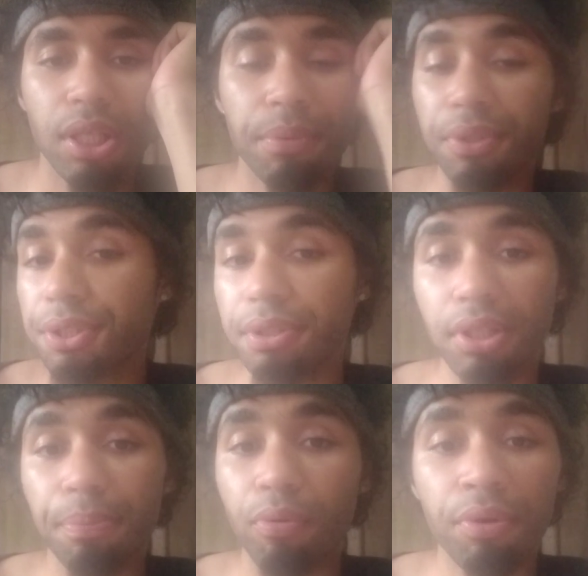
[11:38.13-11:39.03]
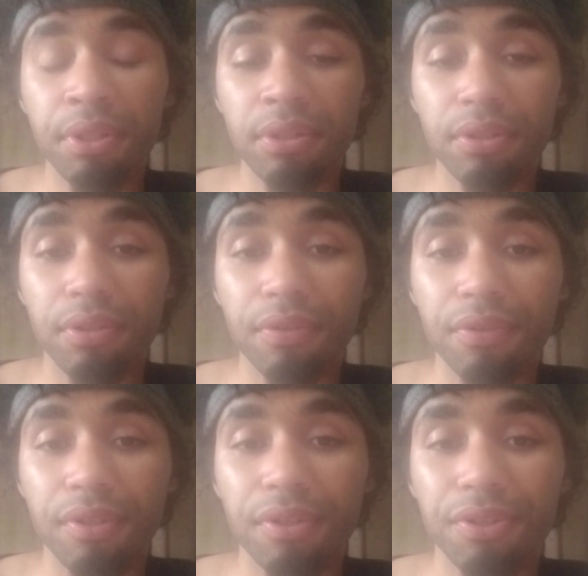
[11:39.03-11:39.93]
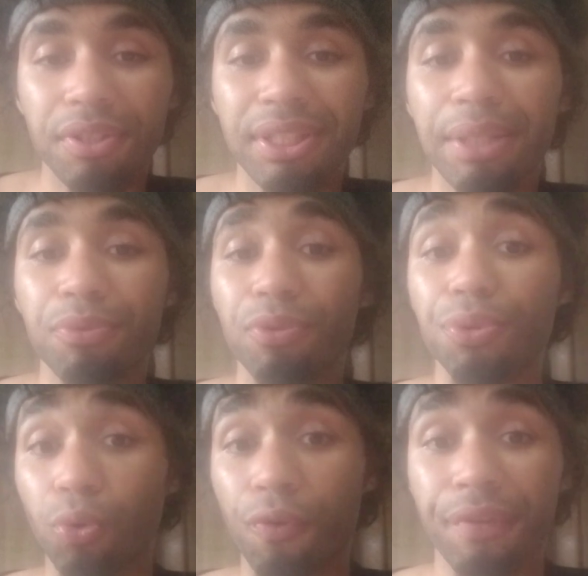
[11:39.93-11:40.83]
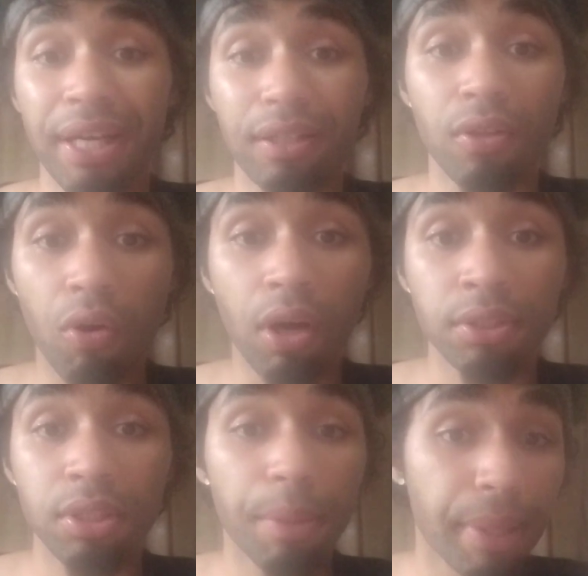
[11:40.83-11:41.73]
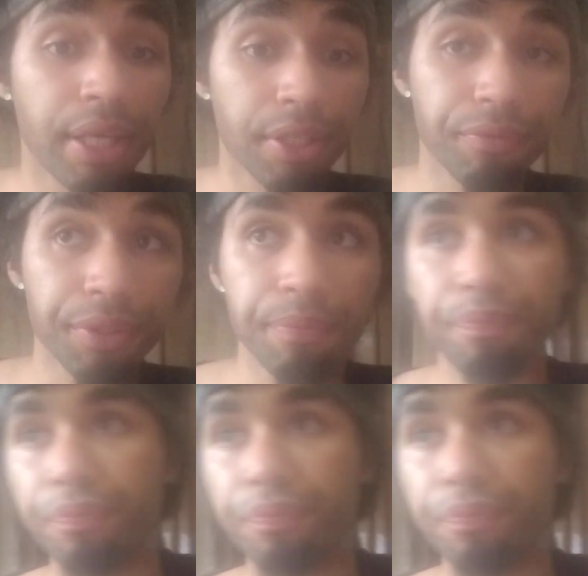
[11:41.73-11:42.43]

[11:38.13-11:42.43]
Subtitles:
I mean, you see that point? You seem to ignore that a lot, apparently.